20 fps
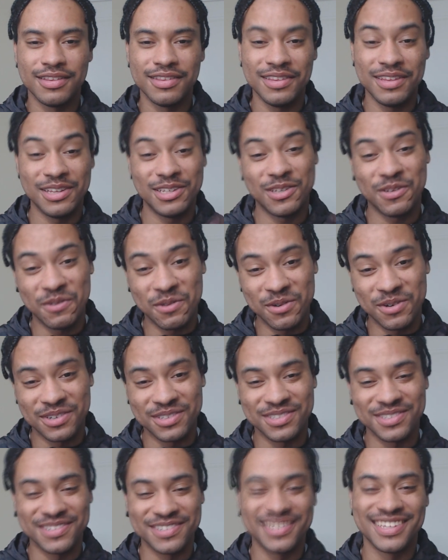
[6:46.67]
That's if you want
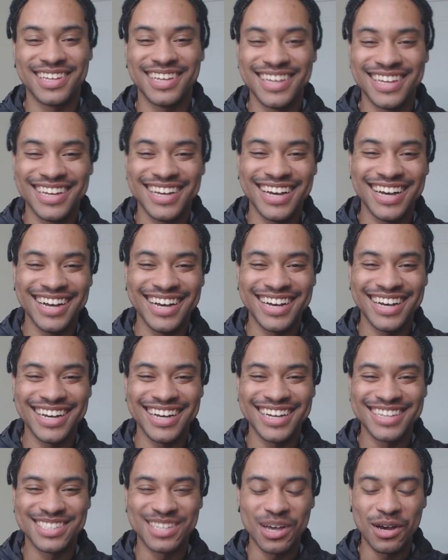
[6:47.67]
to.
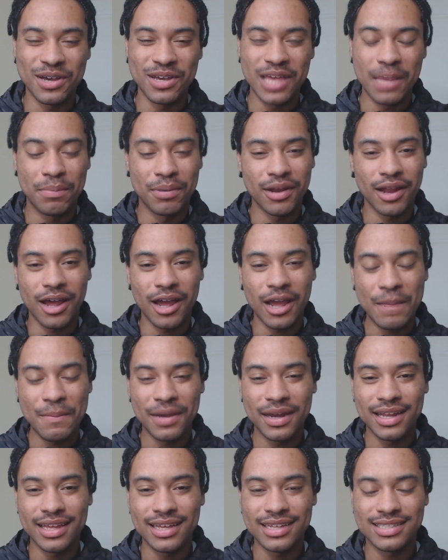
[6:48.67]
Uh, so yeah, put all your
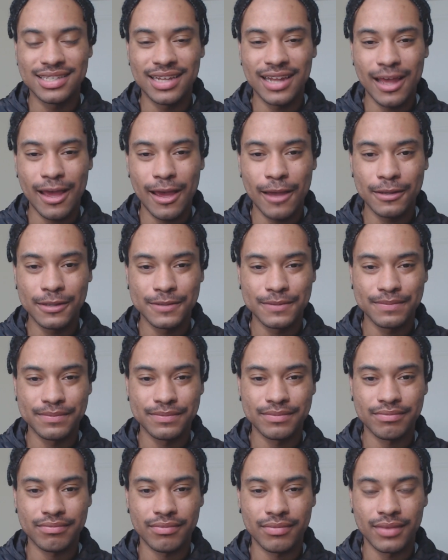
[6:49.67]
money into that.
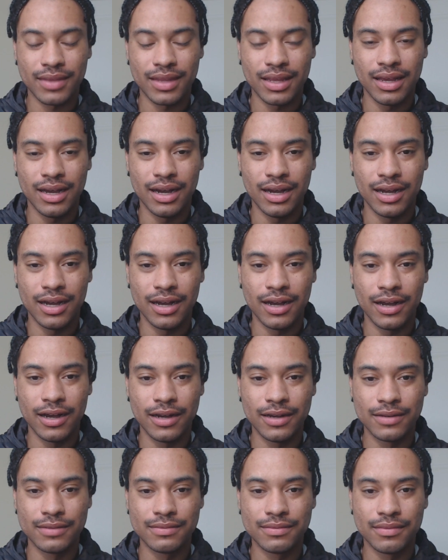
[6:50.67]

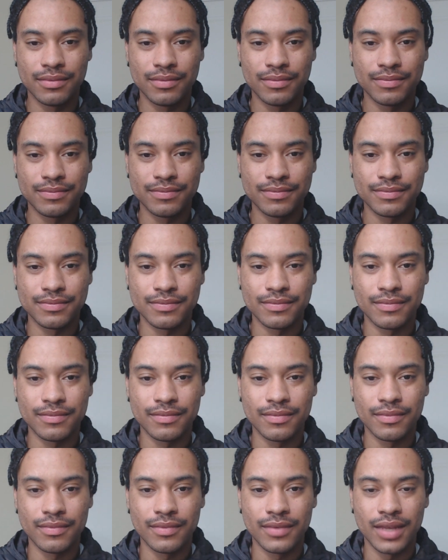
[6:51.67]
Uh,
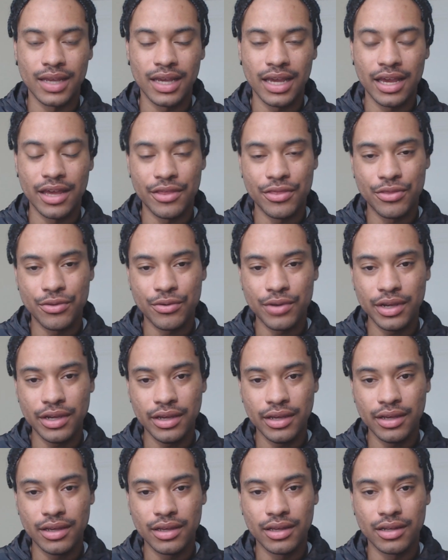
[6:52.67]
and
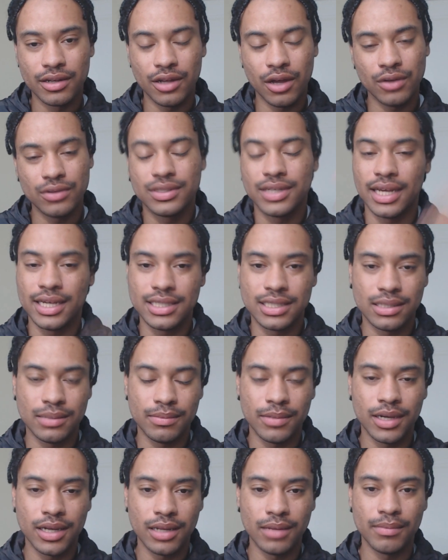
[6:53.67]
three, don't chase the
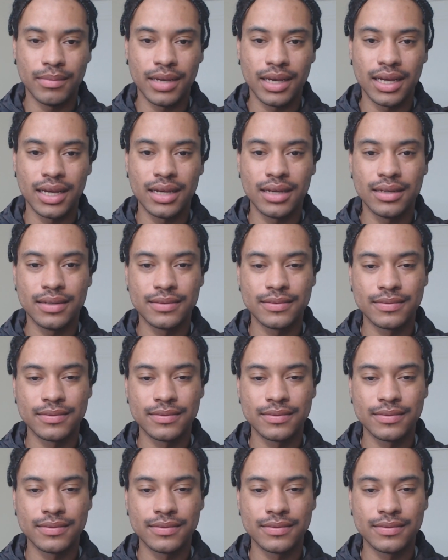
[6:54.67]
money, man.